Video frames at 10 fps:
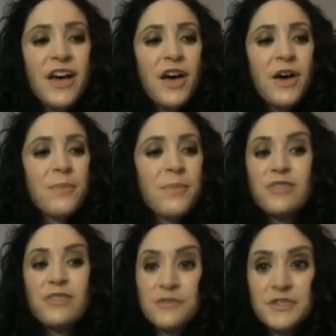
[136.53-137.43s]
but
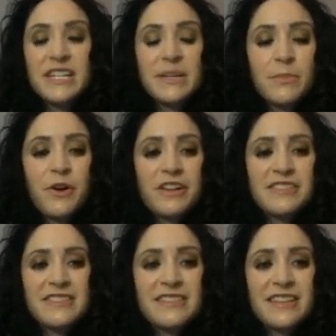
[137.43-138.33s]
also for team
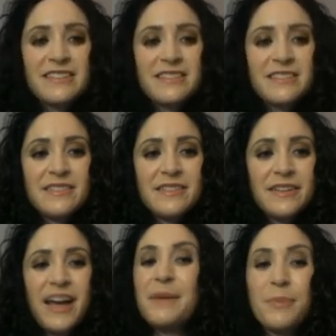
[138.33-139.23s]
processes.
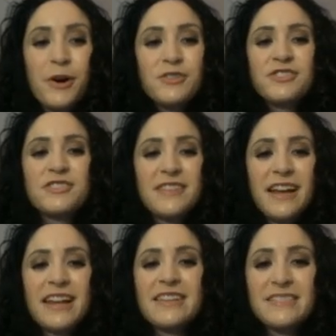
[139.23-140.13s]
I approach
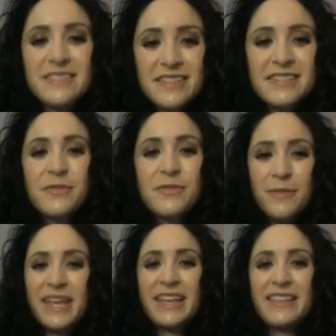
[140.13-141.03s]
designing the system of
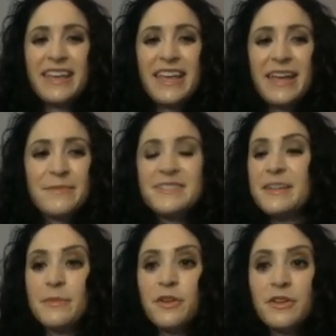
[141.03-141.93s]
making the game
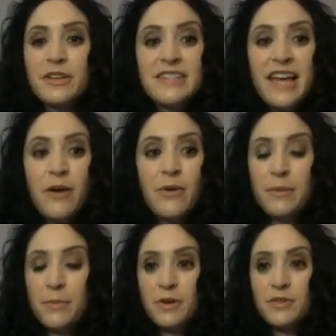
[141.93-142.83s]
similarly to how I
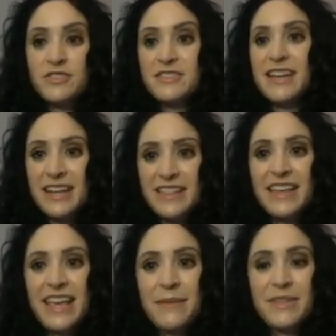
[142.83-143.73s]
approach designing the
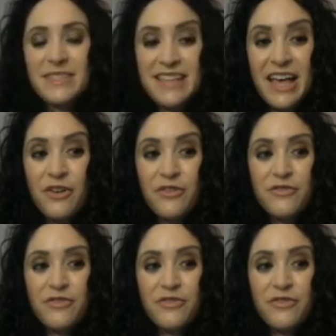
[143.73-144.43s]
game itself.